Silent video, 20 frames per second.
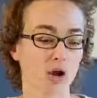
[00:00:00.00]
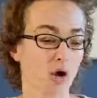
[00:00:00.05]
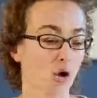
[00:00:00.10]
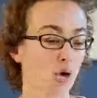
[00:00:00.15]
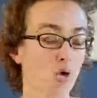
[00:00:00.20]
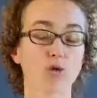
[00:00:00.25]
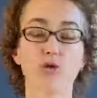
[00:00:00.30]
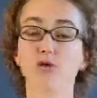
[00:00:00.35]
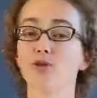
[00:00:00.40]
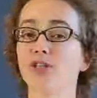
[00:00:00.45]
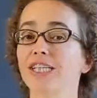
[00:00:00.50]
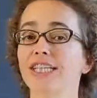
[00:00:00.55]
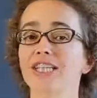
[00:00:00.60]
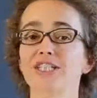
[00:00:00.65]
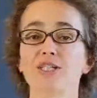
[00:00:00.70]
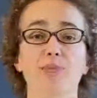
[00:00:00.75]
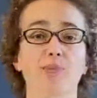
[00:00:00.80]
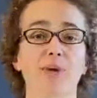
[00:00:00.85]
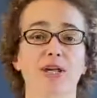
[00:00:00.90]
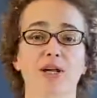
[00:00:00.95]
All you need
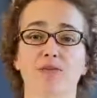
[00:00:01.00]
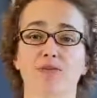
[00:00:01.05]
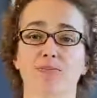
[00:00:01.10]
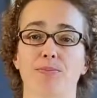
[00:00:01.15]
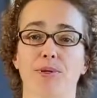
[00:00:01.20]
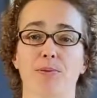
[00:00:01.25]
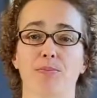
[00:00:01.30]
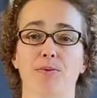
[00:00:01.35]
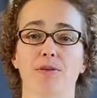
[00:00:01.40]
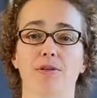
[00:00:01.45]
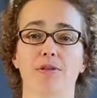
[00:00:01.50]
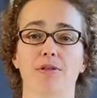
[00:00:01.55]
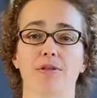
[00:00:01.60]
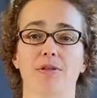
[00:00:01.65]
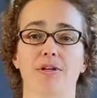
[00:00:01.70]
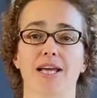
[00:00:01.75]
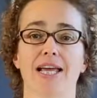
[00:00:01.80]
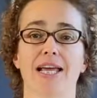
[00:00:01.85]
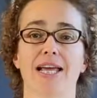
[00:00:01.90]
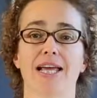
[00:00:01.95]
is a pen and paper
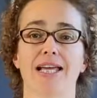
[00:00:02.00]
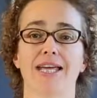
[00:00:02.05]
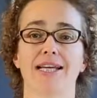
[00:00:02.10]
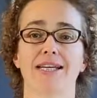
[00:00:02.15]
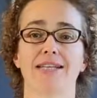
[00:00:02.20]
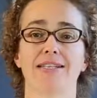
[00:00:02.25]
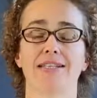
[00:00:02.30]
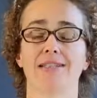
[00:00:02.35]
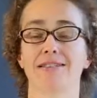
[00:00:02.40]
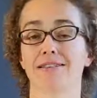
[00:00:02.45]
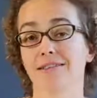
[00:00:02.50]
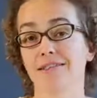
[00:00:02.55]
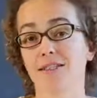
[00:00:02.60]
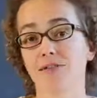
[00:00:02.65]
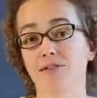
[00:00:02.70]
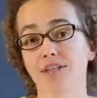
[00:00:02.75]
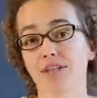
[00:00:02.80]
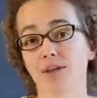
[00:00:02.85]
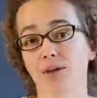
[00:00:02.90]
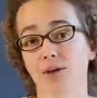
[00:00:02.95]
and this
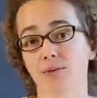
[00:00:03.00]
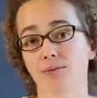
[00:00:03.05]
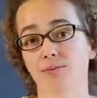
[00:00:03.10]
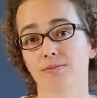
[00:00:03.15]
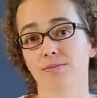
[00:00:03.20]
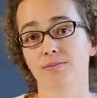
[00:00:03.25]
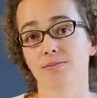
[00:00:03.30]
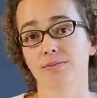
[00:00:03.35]
video,